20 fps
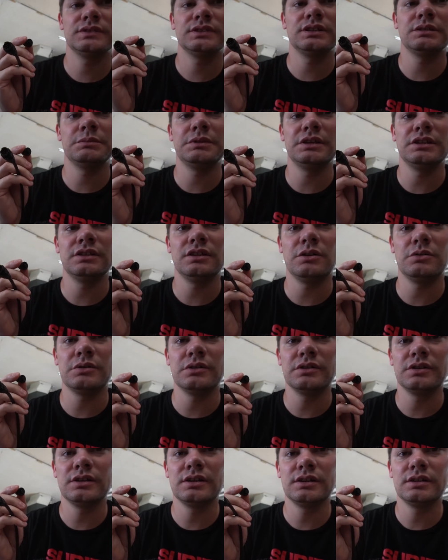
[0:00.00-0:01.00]
let me
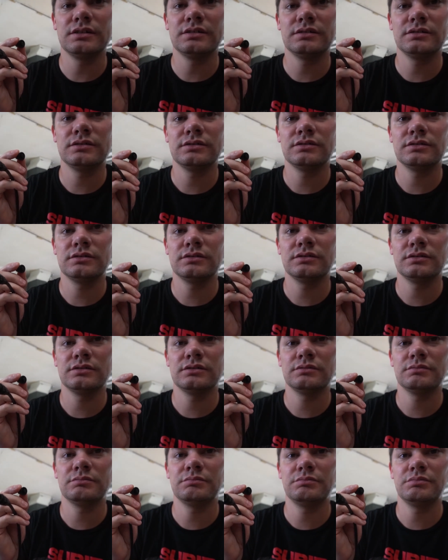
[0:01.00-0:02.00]
lower the
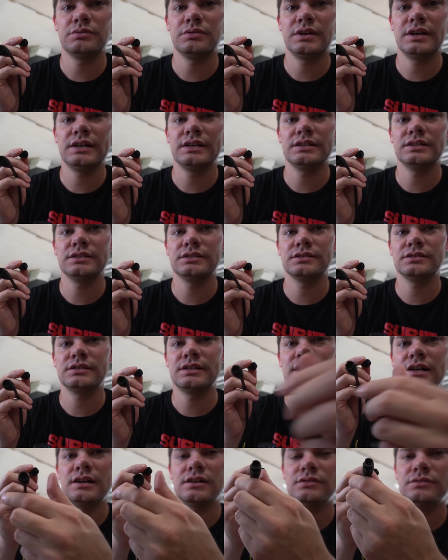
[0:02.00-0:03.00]
brightness
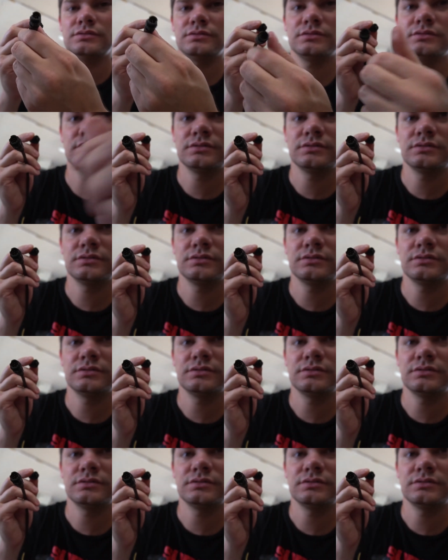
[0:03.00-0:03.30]
down